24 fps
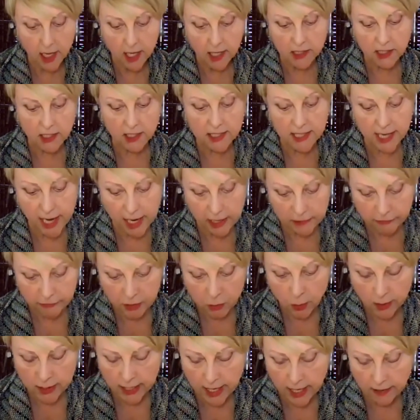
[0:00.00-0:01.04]
Does
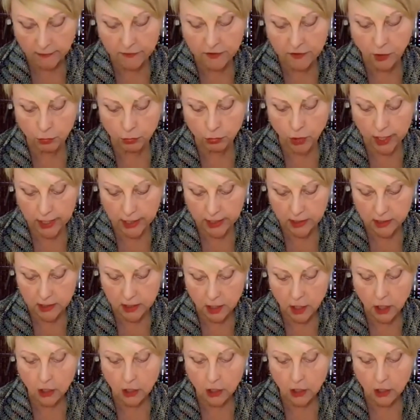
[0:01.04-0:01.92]
everyone have the right